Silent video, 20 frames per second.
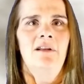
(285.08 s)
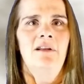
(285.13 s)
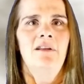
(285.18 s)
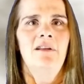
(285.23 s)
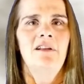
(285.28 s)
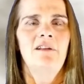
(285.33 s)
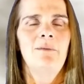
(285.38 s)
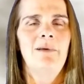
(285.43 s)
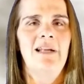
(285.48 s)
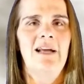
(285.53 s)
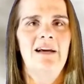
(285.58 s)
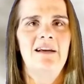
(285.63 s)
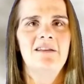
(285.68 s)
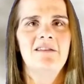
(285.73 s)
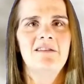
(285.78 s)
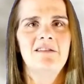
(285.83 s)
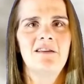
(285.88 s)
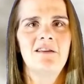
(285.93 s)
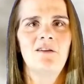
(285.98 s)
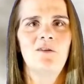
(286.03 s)
it'll be
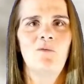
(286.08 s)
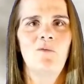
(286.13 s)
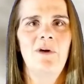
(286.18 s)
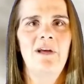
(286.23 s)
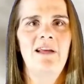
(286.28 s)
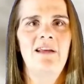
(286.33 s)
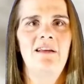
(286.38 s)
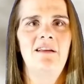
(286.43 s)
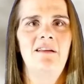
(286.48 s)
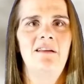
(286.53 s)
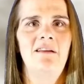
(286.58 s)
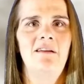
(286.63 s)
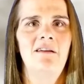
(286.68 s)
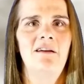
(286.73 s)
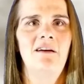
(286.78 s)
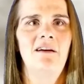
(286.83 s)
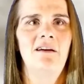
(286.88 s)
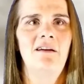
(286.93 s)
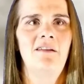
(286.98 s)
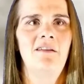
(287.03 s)
nice when
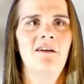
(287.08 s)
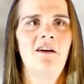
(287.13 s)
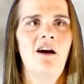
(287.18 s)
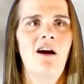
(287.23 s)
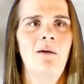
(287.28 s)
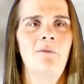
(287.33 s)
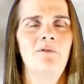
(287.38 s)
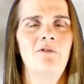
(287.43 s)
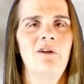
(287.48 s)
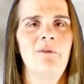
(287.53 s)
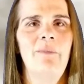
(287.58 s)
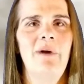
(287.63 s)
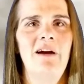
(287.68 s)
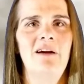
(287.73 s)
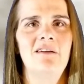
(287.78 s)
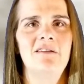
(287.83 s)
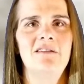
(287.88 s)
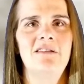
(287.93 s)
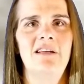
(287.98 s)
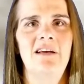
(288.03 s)
uh, the carbon
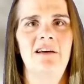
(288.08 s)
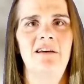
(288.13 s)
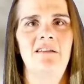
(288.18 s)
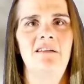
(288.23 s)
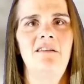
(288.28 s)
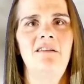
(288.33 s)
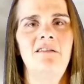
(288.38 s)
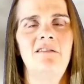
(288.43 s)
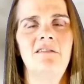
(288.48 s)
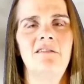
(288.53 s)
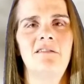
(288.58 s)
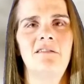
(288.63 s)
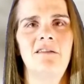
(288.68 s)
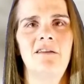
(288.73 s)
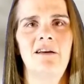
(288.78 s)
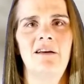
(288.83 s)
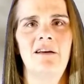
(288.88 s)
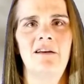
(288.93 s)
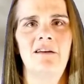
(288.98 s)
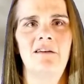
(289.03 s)
repair is done.
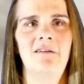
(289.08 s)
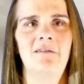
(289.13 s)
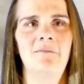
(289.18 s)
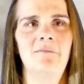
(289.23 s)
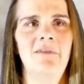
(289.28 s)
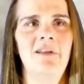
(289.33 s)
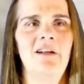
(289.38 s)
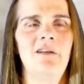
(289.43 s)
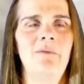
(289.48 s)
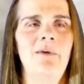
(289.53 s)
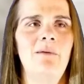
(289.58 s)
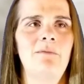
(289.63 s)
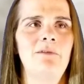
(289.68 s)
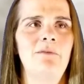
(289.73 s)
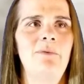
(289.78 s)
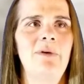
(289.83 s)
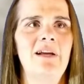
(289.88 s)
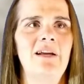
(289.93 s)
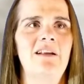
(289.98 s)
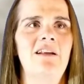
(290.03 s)
Um, then I'll be able to
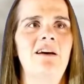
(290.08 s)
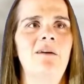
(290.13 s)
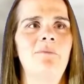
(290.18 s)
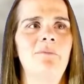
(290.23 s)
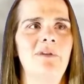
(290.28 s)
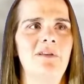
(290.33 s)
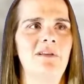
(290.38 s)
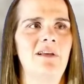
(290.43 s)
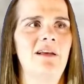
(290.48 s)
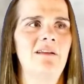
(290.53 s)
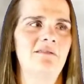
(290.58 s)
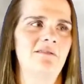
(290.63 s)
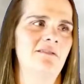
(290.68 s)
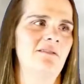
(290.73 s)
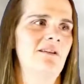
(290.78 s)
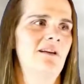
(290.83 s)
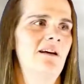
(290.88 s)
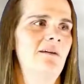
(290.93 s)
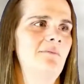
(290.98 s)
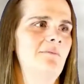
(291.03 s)
pick it up.
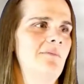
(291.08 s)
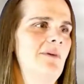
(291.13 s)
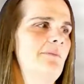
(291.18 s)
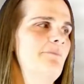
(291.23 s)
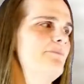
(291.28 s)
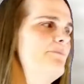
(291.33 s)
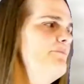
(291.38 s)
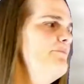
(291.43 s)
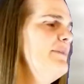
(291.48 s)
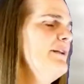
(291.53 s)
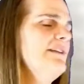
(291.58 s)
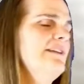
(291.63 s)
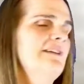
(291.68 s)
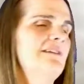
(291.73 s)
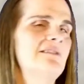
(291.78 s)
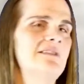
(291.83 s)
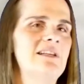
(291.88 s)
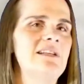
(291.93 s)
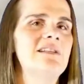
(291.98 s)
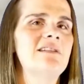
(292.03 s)
I'm, building
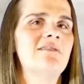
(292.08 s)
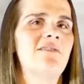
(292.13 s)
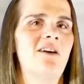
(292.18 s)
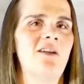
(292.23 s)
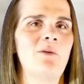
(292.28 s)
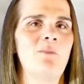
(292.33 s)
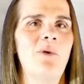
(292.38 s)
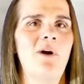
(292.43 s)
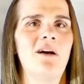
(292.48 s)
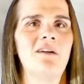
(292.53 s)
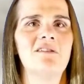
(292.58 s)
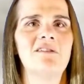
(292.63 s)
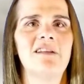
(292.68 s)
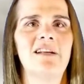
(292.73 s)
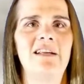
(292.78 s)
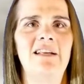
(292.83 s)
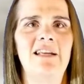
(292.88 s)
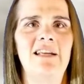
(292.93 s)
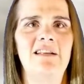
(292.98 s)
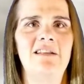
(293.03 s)
a list of all the parts that
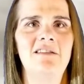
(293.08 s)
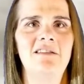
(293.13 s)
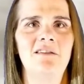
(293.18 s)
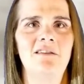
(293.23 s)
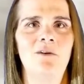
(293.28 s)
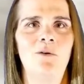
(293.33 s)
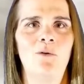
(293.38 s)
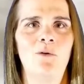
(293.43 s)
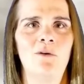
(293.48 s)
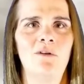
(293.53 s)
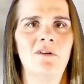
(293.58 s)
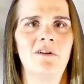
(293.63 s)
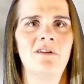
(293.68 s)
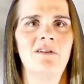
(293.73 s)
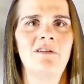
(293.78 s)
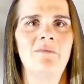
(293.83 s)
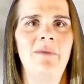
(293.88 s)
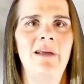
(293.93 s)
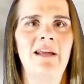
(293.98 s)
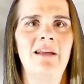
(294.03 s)
I need to order
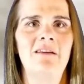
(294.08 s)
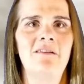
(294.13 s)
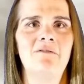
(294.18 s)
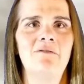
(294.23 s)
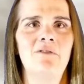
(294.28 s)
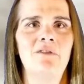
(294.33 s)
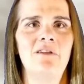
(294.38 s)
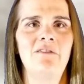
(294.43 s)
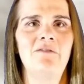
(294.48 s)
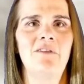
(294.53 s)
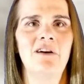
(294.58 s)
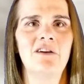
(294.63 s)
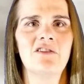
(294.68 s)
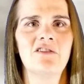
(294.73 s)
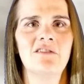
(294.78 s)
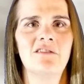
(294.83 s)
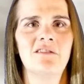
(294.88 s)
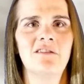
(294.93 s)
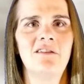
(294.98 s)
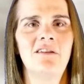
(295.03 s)
to make it fully
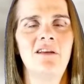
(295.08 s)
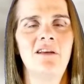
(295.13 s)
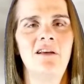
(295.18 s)
functional